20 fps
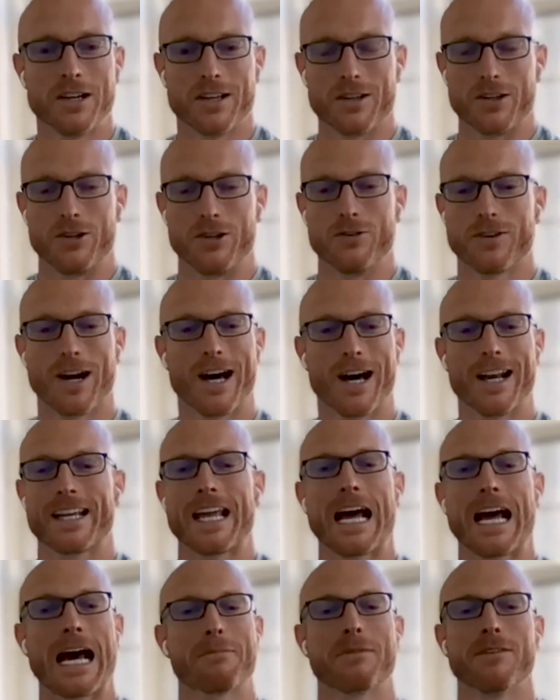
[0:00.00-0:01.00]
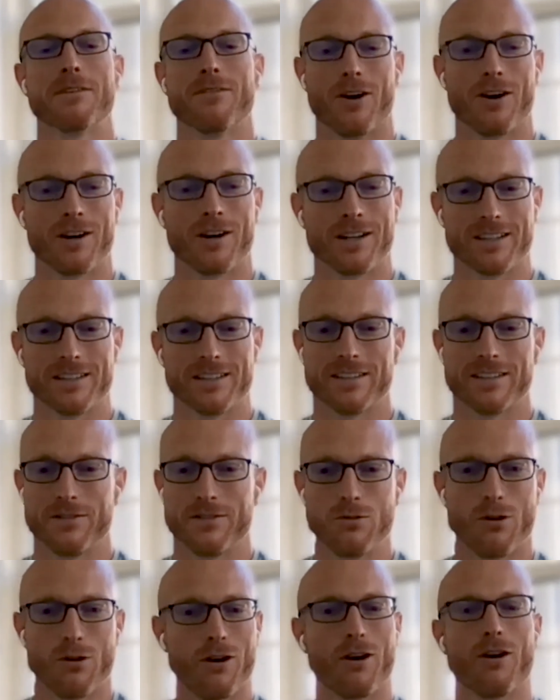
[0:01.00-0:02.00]
you've got a captive audience if
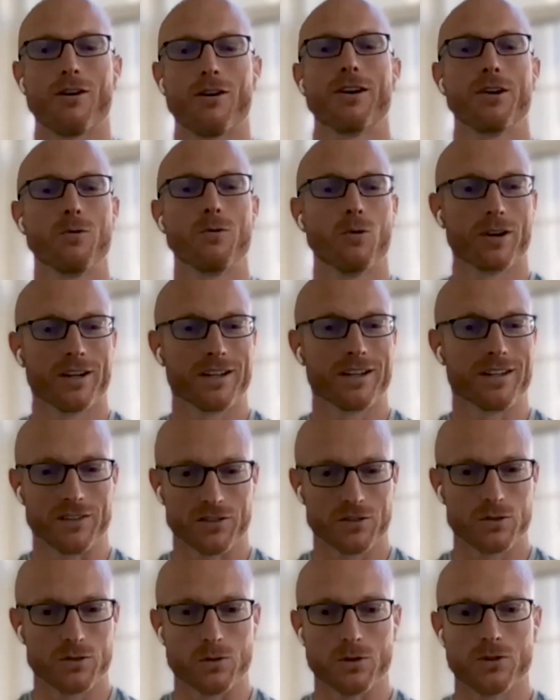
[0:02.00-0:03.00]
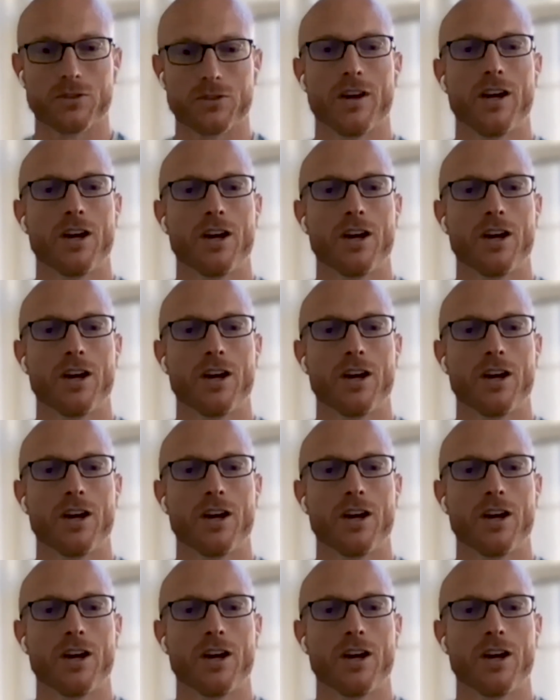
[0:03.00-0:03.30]
you are already working in schools.